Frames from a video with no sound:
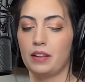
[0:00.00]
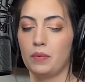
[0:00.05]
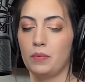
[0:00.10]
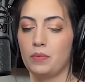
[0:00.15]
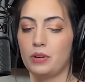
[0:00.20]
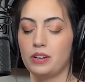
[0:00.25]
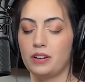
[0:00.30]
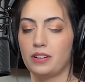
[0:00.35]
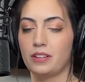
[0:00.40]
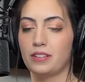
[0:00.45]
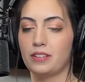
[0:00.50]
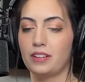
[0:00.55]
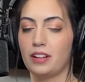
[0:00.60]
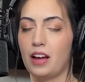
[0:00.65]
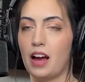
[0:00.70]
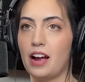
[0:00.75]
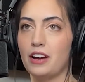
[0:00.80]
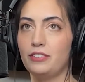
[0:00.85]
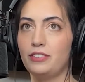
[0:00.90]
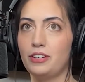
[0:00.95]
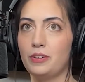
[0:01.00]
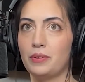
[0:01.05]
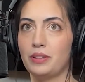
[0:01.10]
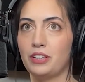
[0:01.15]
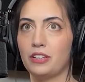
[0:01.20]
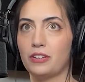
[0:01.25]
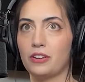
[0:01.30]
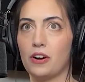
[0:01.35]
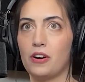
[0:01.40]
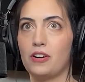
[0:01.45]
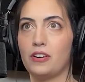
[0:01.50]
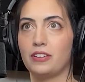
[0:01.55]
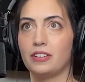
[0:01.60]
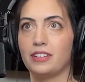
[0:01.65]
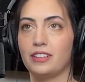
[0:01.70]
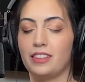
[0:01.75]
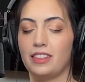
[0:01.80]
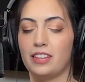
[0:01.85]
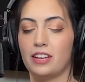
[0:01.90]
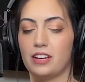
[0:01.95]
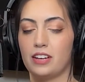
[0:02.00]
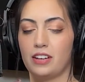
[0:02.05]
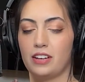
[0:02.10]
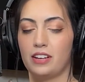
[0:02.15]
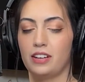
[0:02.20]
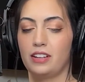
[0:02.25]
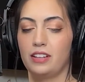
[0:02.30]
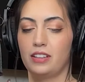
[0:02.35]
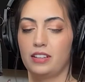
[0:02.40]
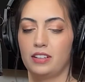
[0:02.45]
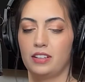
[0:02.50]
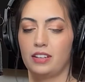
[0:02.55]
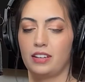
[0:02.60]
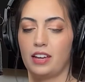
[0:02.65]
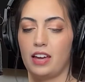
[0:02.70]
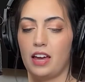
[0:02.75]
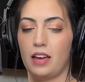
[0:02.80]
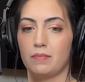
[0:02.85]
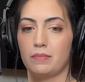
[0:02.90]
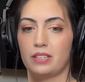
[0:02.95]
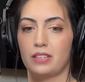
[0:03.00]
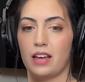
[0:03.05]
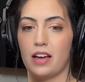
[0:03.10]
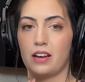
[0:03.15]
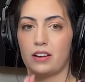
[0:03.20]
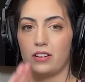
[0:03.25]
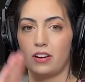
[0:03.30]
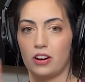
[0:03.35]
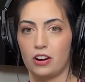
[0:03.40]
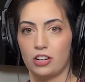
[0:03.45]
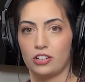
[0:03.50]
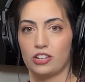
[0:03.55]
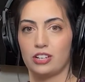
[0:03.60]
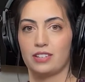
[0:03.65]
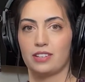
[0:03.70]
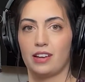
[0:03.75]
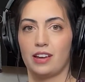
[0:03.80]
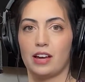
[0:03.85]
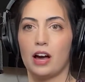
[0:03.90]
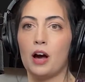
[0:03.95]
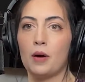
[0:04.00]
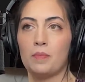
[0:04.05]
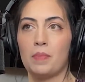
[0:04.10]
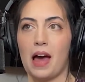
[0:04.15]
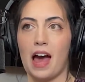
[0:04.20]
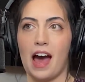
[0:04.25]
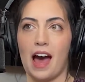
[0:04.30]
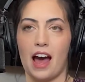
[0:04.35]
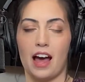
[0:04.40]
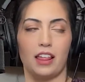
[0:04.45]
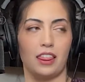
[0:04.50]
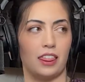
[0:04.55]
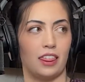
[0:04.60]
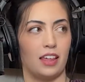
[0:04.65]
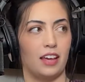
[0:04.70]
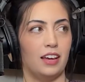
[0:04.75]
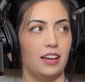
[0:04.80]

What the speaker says: I don't know what they're called. The games that are just like a path